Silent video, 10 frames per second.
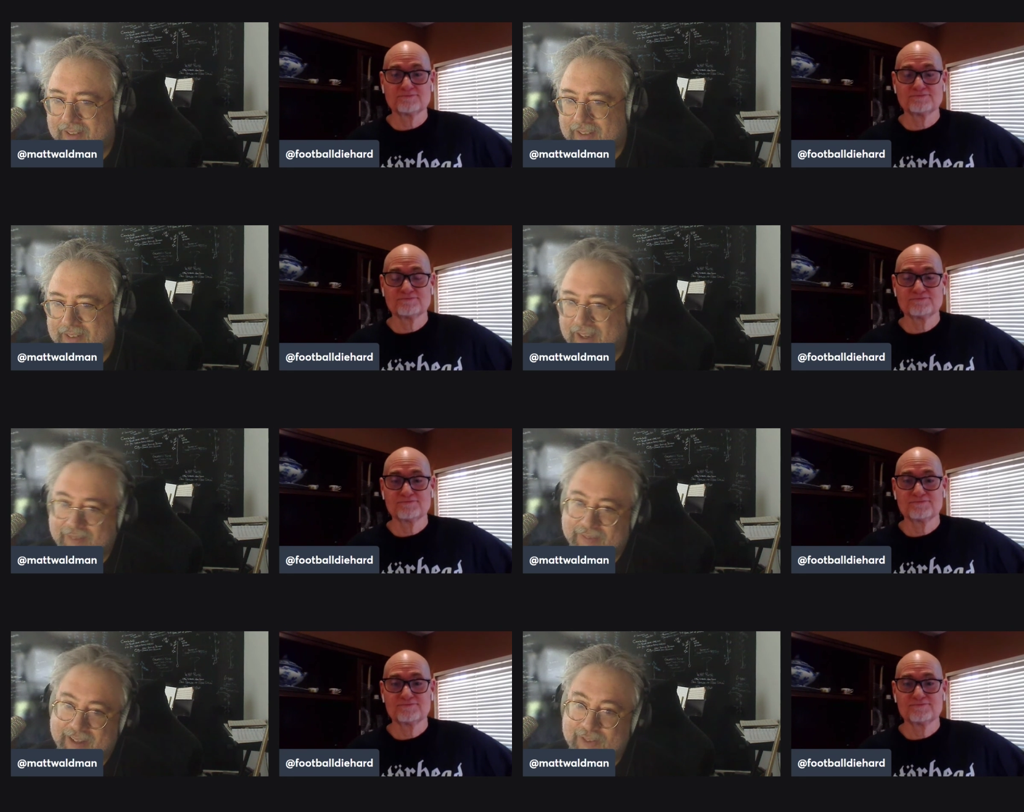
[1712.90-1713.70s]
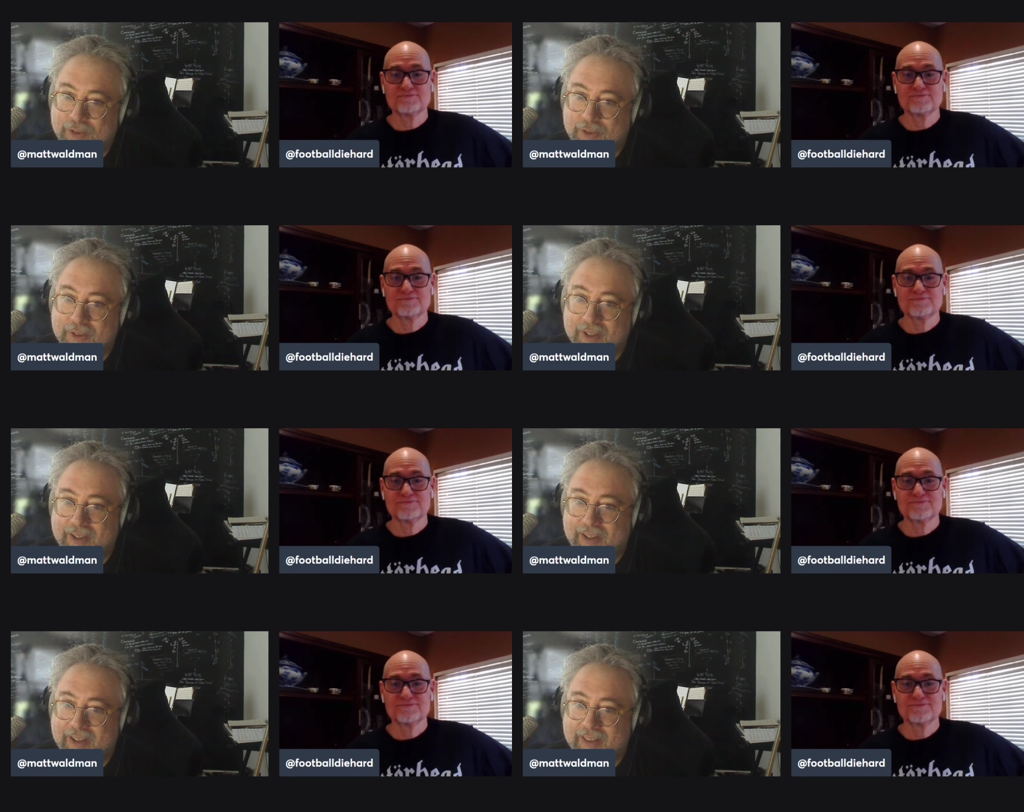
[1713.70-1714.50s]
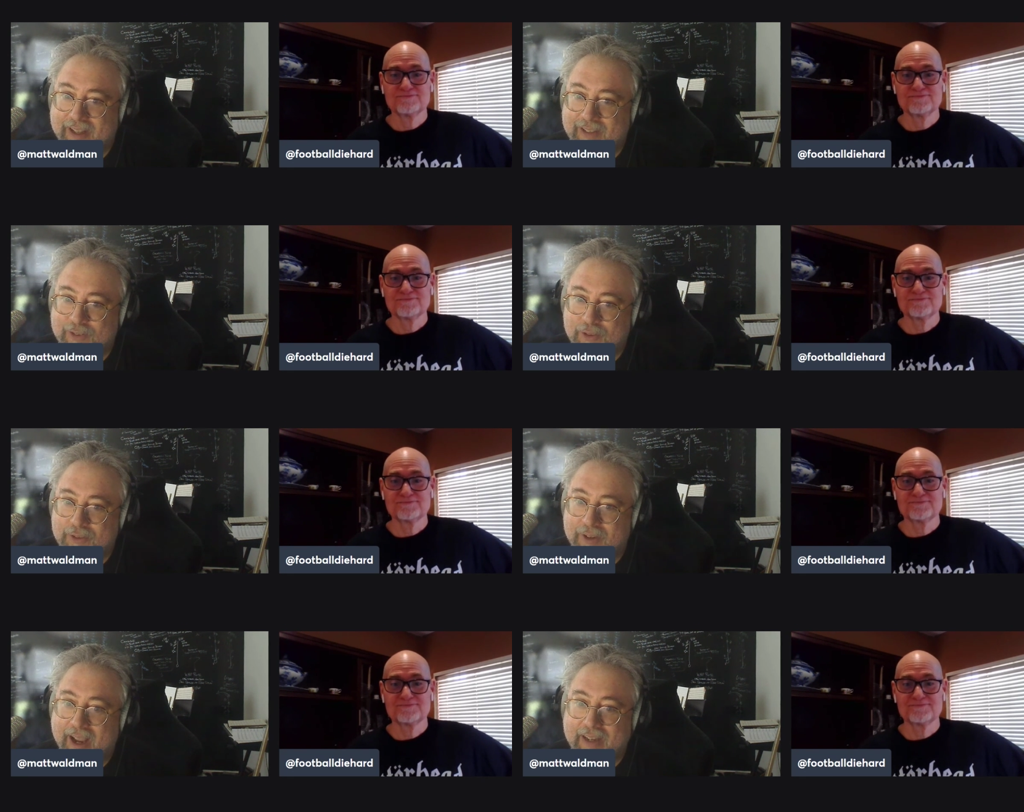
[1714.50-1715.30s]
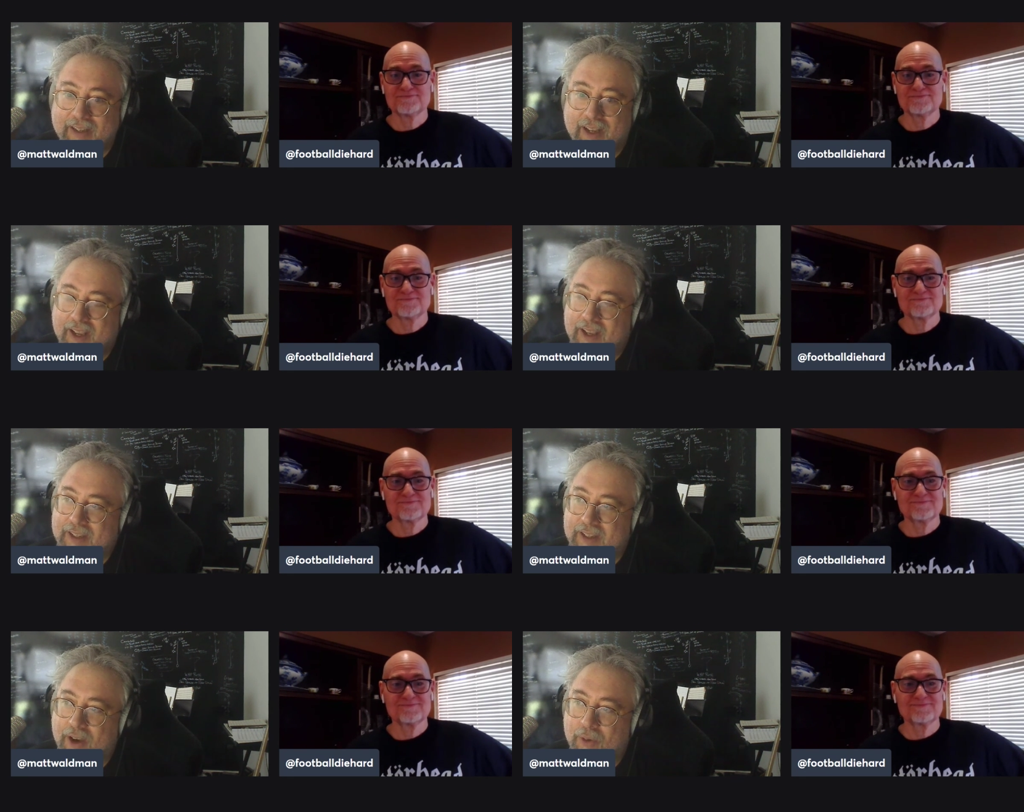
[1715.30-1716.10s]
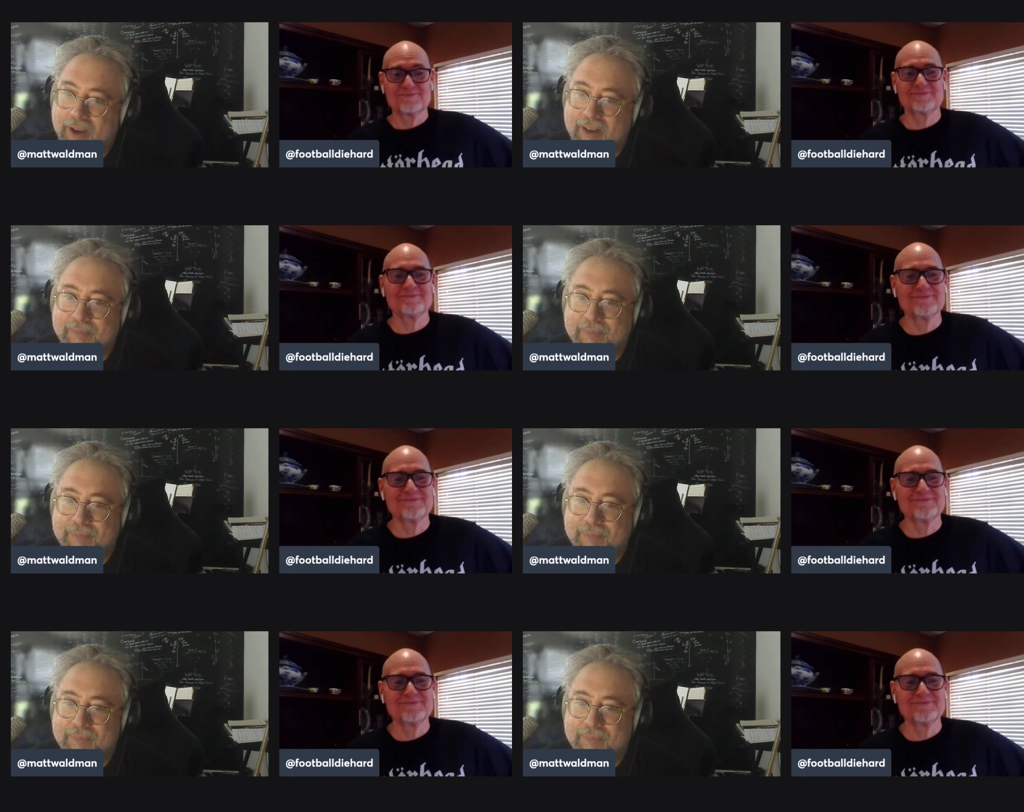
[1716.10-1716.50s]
Speaker 1: Yeah, that's true. That's true. And you know what?